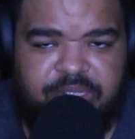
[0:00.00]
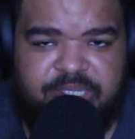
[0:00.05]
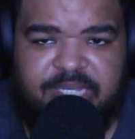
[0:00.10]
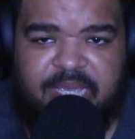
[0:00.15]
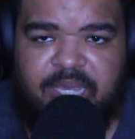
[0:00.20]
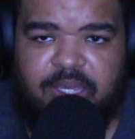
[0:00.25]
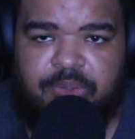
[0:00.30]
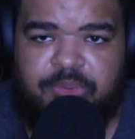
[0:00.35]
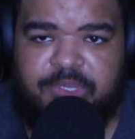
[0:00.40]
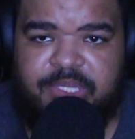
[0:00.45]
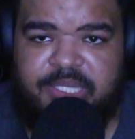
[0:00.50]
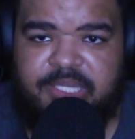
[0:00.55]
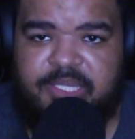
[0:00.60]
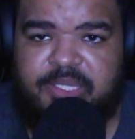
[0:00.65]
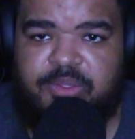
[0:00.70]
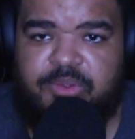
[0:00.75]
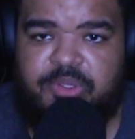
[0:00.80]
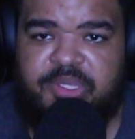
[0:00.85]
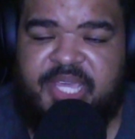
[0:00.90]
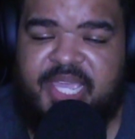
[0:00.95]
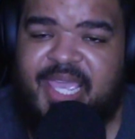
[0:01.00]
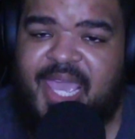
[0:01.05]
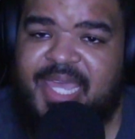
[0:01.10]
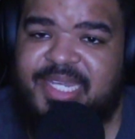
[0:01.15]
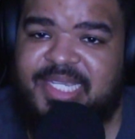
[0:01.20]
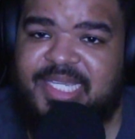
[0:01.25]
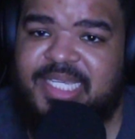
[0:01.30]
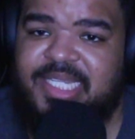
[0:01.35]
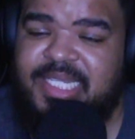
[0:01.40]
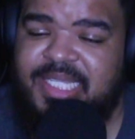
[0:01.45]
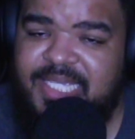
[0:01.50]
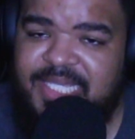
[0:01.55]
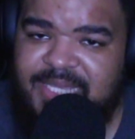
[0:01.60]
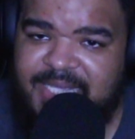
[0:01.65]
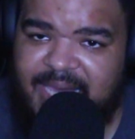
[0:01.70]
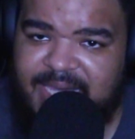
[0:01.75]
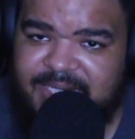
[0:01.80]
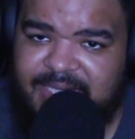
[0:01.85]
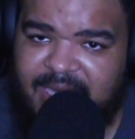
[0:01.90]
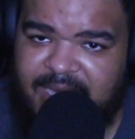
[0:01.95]
Turns out they had to
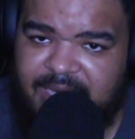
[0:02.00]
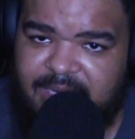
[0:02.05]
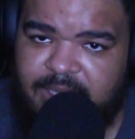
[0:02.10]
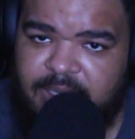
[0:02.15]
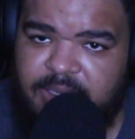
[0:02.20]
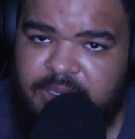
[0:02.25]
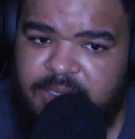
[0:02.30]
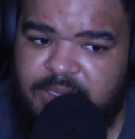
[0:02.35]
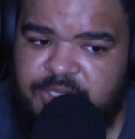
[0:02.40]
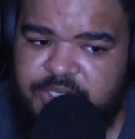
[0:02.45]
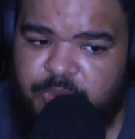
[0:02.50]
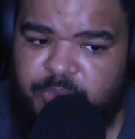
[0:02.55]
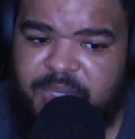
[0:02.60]
clean that day.